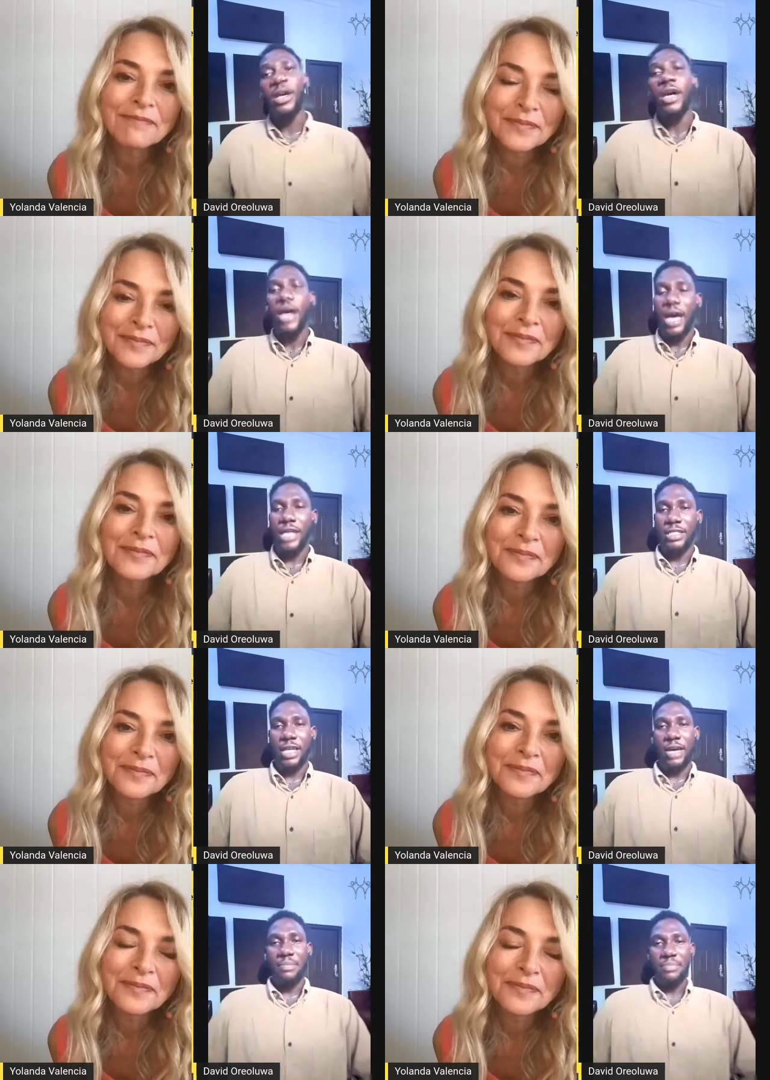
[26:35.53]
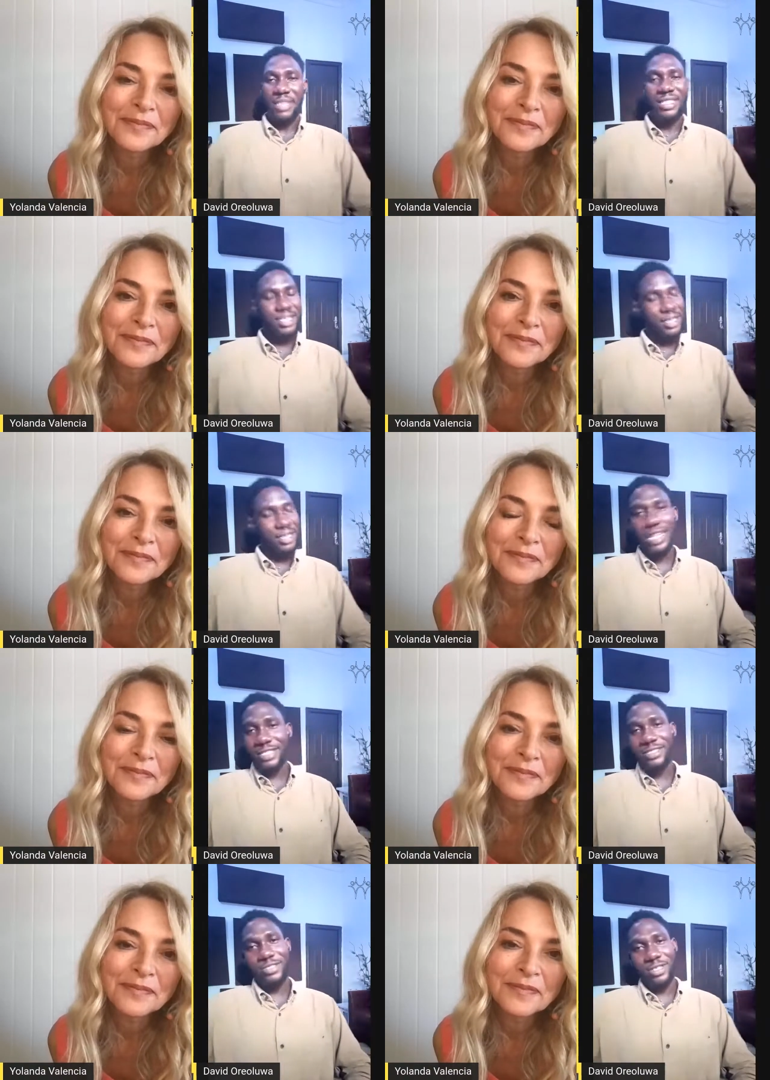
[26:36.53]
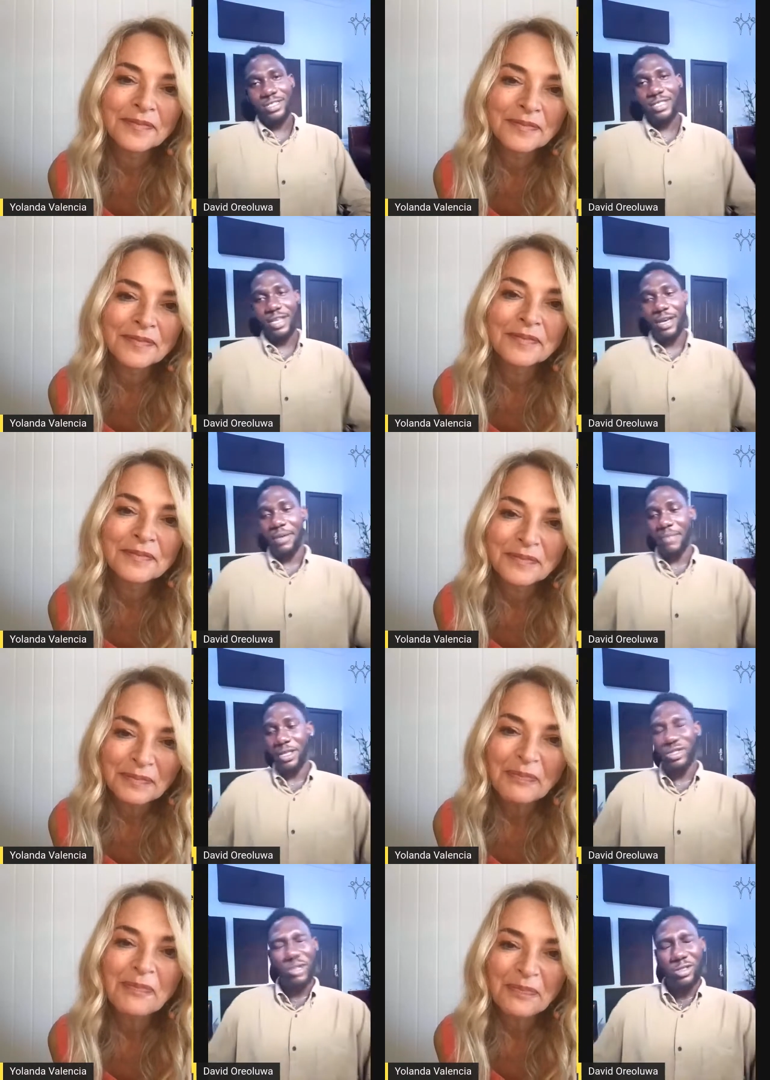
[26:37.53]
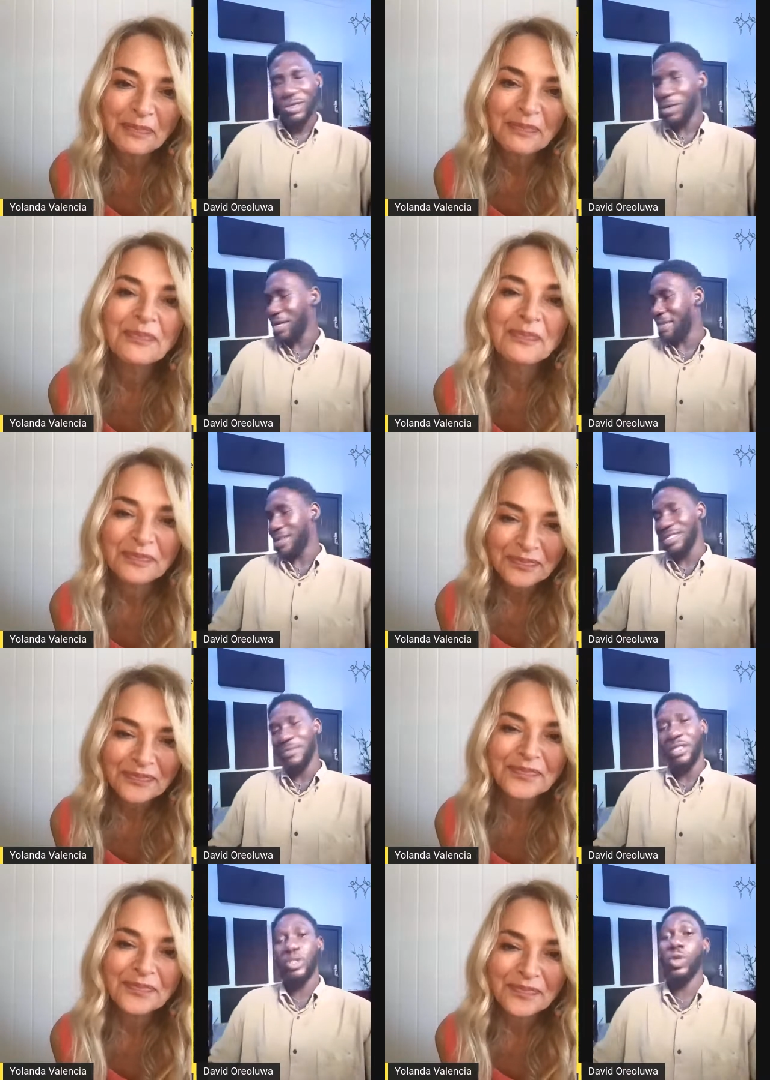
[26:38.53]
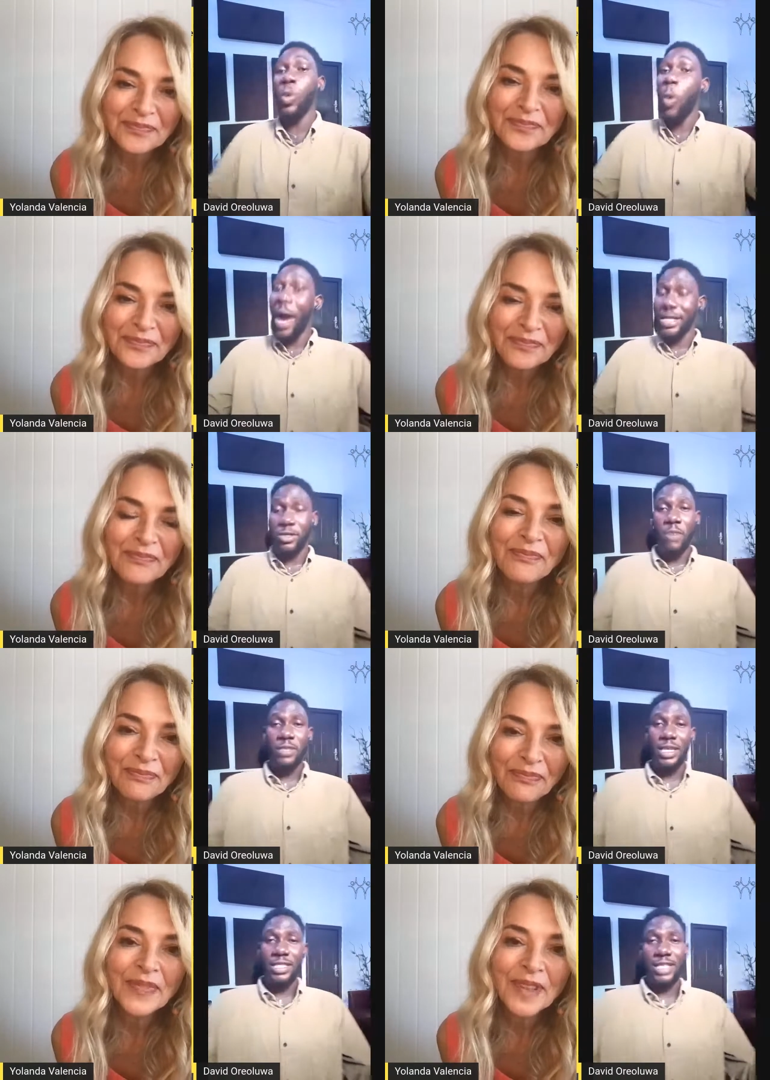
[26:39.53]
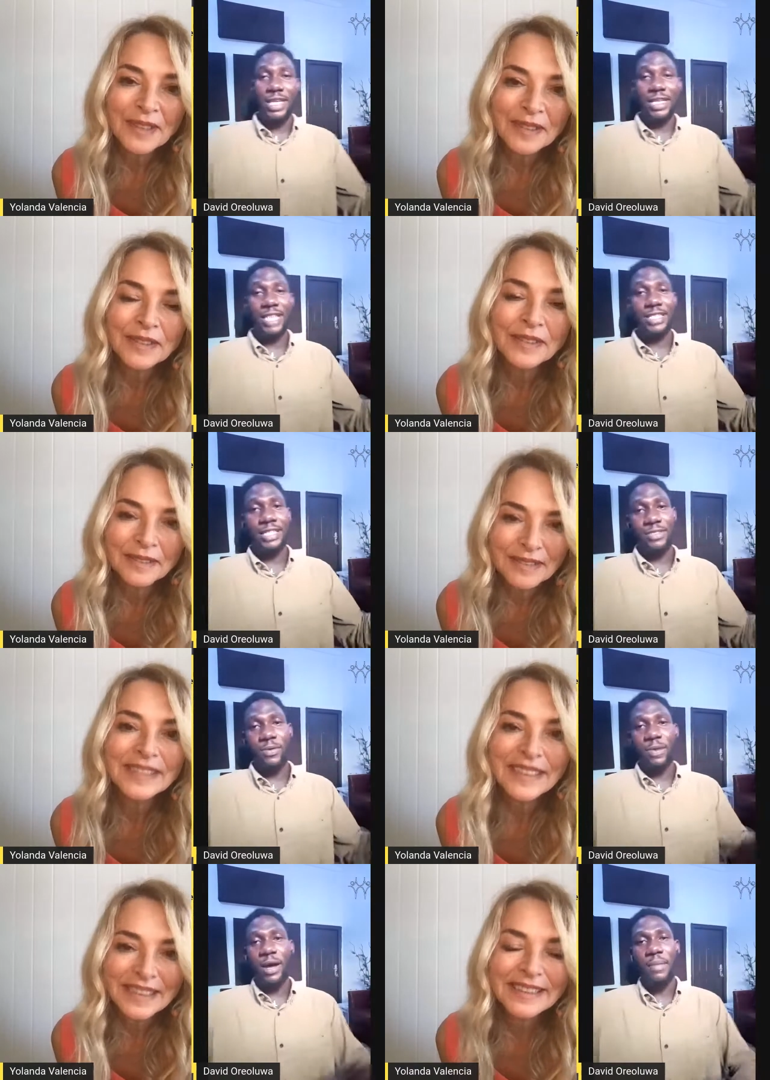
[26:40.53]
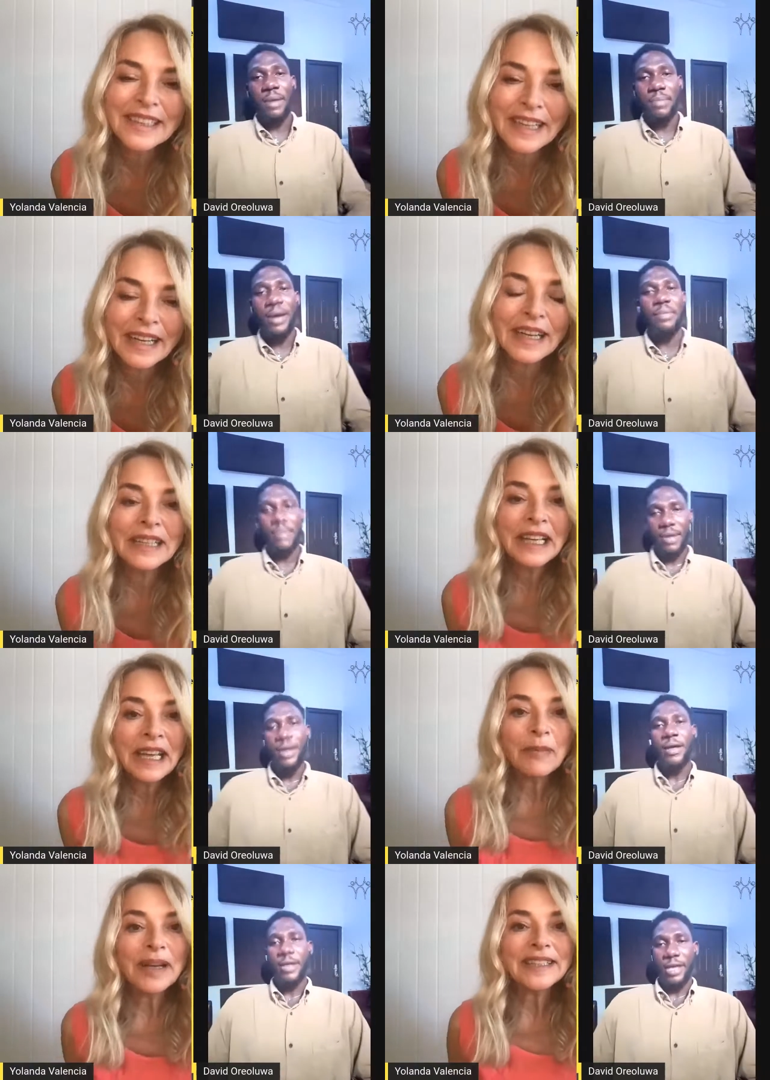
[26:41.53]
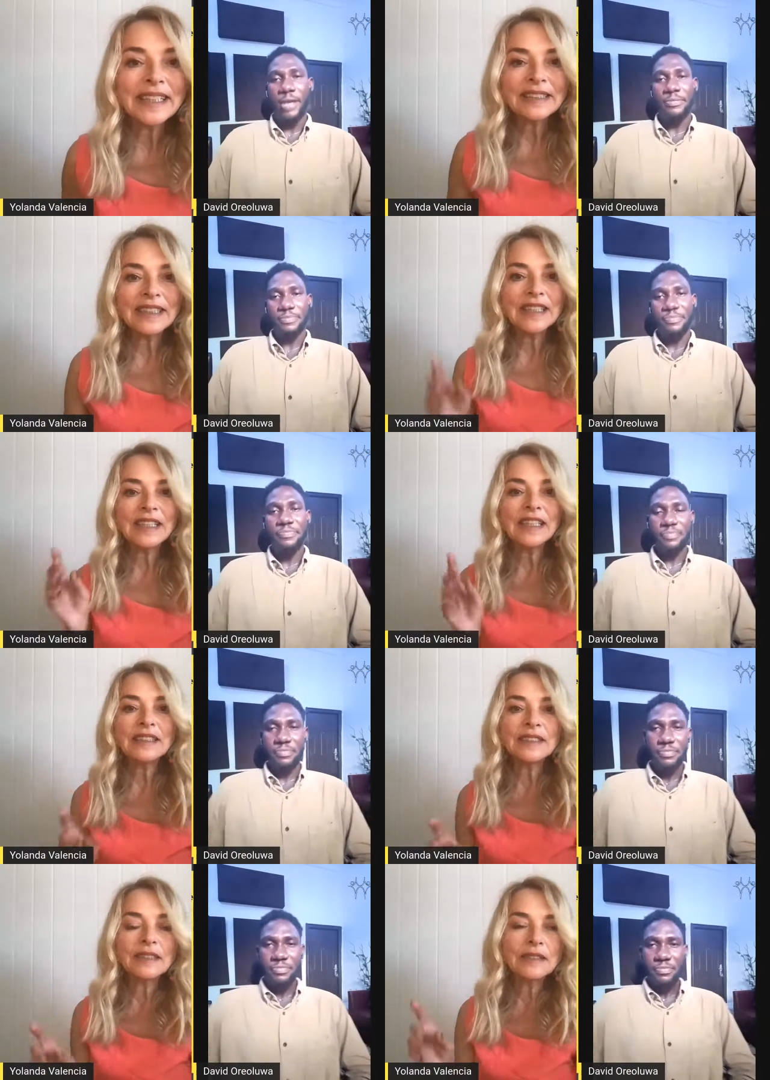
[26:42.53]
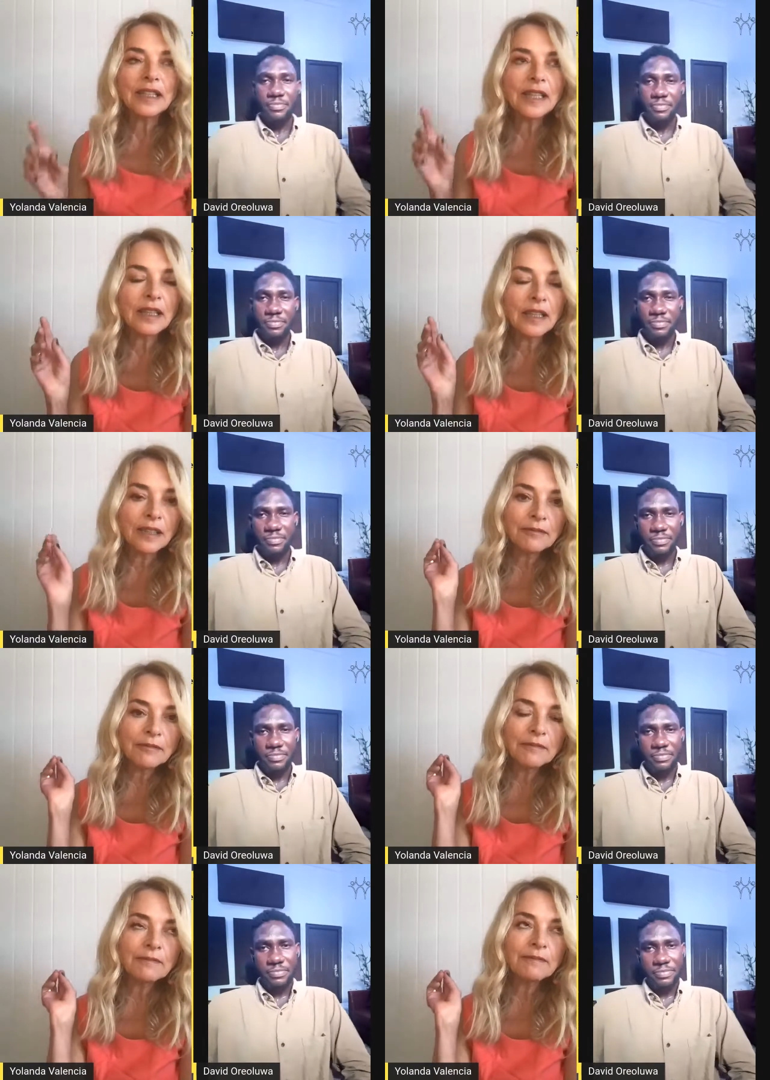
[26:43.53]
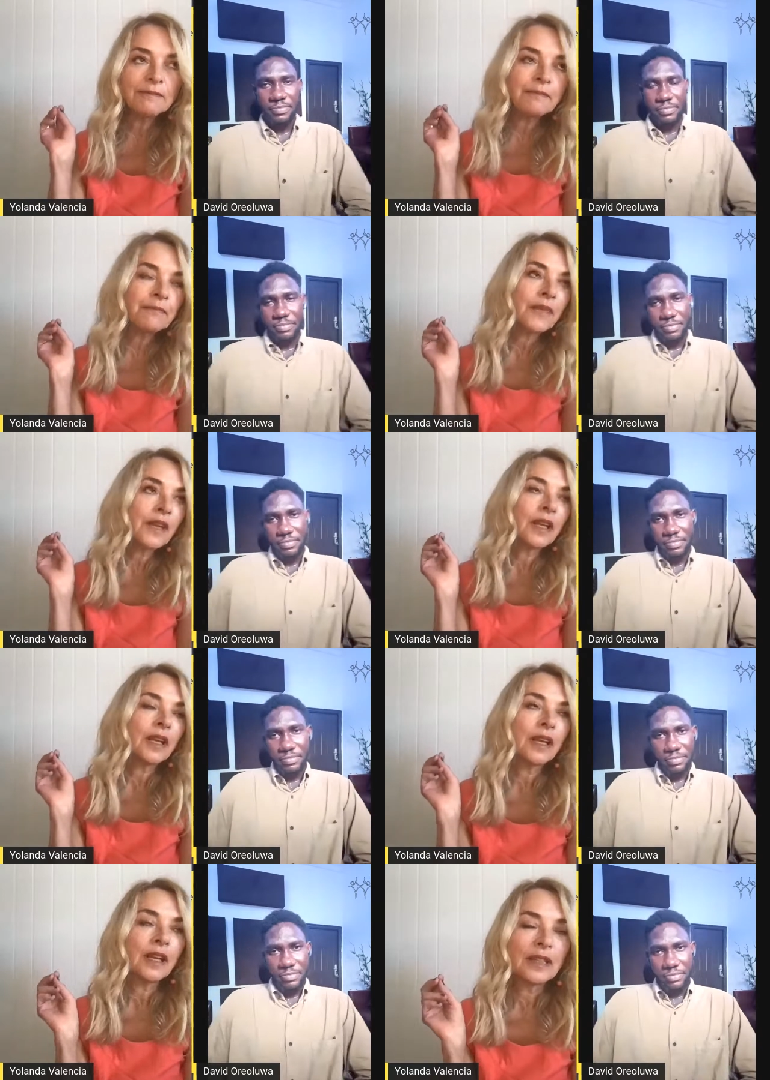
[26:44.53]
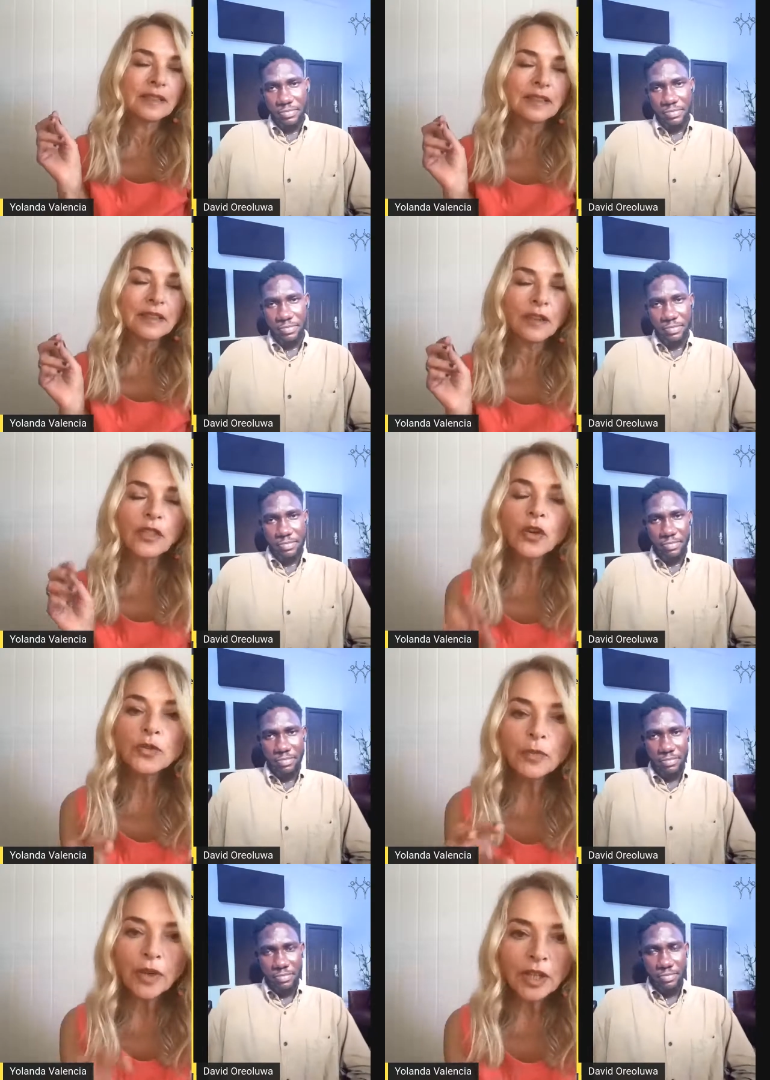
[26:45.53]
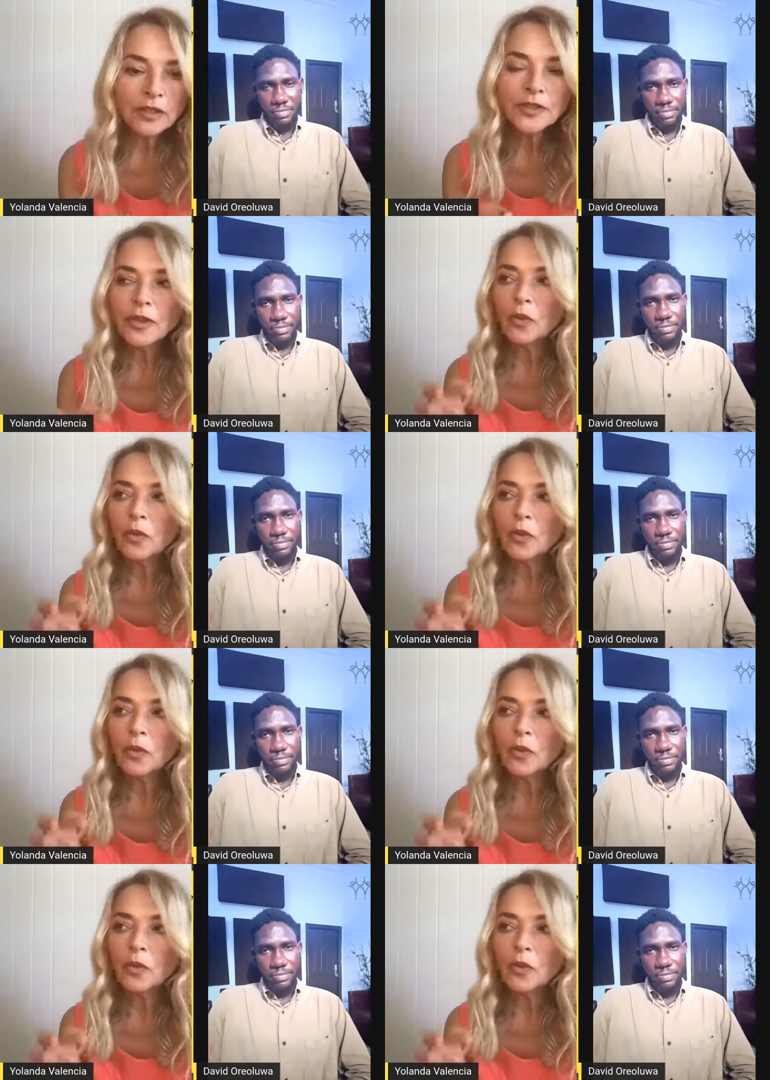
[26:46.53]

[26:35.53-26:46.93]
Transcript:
Speaker 1: And um, I think that is just um, a short story about it. It's quite complicated and that. And,
Speaker 2: um, uh-huh. But the, the, the um, those bronze